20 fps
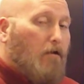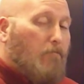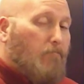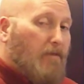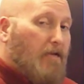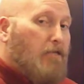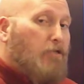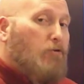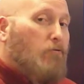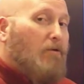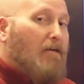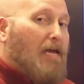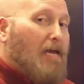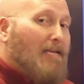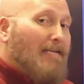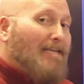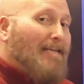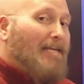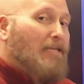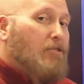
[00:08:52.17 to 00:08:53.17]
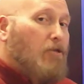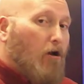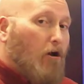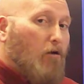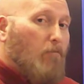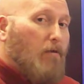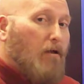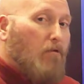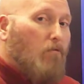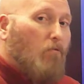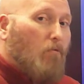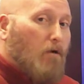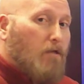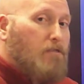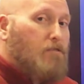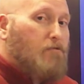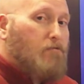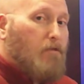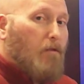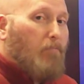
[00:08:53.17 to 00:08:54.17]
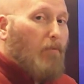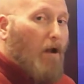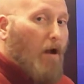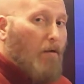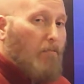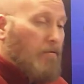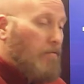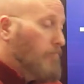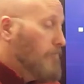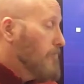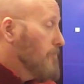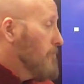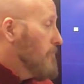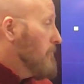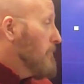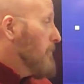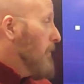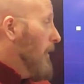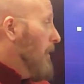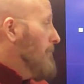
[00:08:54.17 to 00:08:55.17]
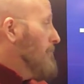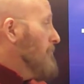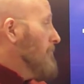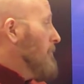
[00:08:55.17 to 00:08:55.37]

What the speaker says: means you can determine what's the problem. Okay?